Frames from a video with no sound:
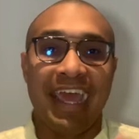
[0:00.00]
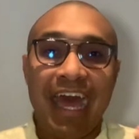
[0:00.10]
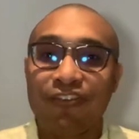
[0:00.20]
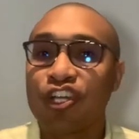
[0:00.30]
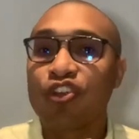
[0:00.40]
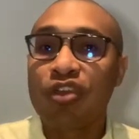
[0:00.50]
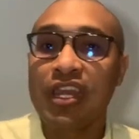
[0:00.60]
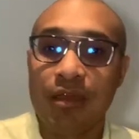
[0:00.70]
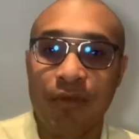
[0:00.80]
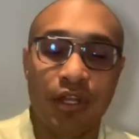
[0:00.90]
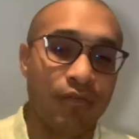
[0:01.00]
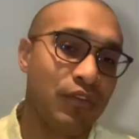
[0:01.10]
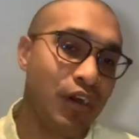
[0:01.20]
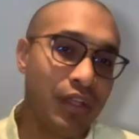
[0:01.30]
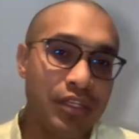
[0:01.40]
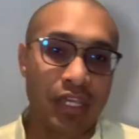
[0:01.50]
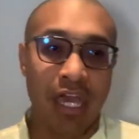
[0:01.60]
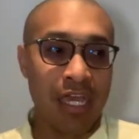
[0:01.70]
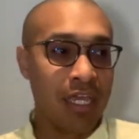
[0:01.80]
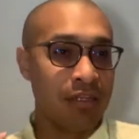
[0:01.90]
have a greater amount of knowledge
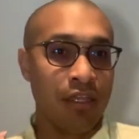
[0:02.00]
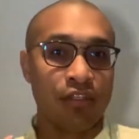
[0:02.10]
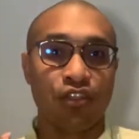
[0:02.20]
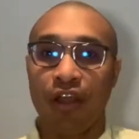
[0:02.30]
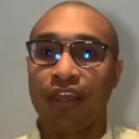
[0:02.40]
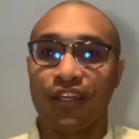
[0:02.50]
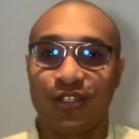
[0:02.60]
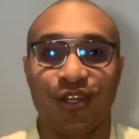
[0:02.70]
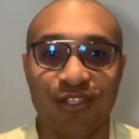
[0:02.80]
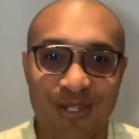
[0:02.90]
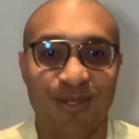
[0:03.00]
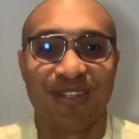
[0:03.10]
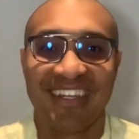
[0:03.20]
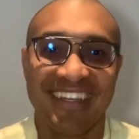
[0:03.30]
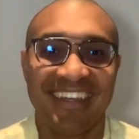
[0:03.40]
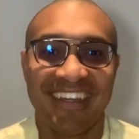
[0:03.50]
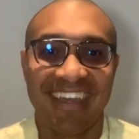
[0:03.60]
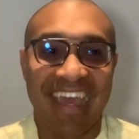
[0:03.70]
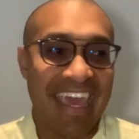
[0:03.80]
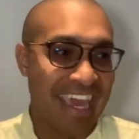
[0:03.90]
in starting a church
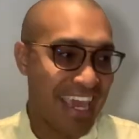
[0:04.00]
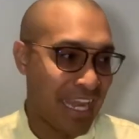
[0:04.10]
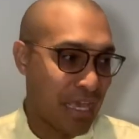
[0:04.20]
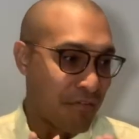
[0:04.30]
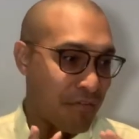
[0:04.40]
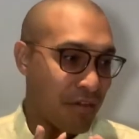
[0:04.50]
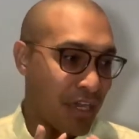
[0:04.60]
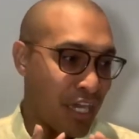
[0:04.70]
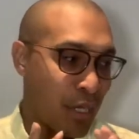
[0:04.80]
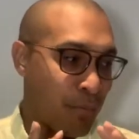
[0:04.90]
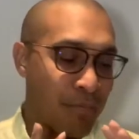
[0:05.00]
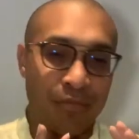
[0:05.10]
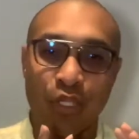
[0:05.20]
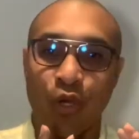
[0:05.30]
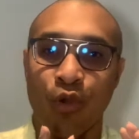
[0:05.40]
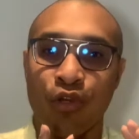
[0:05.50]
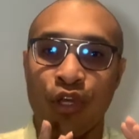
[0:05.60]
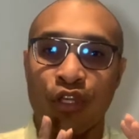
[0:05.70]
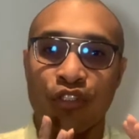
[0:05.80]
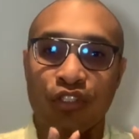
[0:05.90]
and,
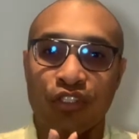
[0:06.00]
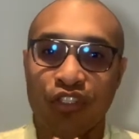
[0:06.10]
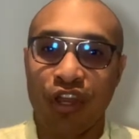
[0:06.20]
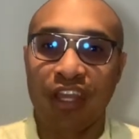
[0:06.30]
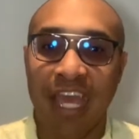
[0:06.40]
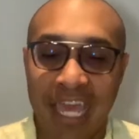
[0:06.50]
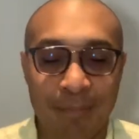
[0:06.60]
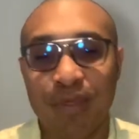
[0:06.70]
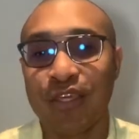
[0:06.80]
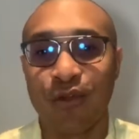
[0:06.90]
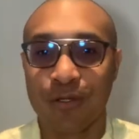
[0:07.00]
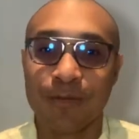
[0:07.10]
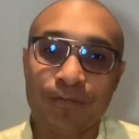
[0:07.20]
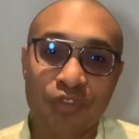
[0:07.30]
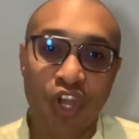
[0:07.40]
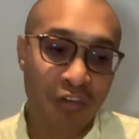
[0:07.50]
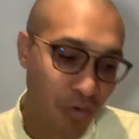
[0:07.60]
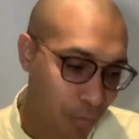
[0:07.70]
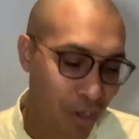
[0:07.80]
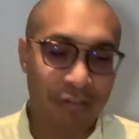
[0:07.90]
starting an NPO,
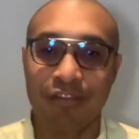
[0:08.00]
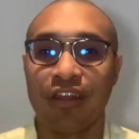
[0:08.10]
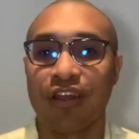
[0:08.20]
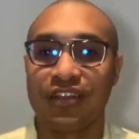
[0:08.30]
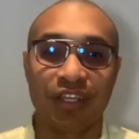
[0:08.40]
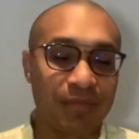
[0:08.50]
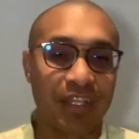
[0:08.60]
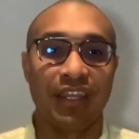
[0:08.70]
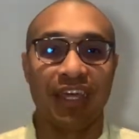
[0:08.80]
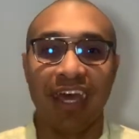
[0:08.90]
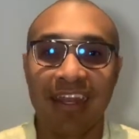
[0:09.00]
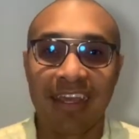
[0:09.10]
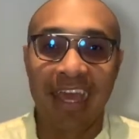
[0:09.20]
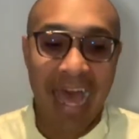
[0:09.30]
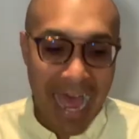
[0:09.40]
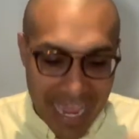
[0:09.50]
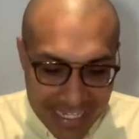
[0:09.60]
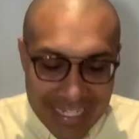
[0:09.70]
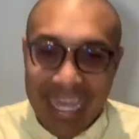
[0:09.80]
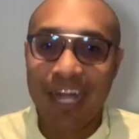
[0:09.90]
non-for-profit or something like that. I
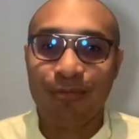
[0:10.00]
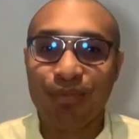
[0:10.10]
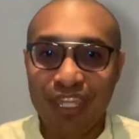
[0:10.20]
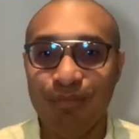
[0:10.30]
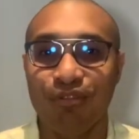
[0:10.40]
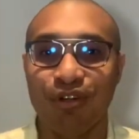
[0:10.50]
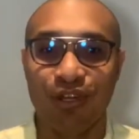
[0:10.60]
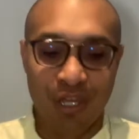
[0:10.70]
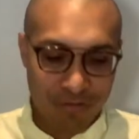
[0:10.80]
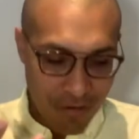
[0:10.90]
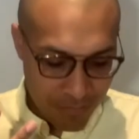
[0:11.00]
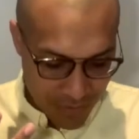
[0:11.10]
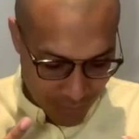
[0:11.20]
can help people from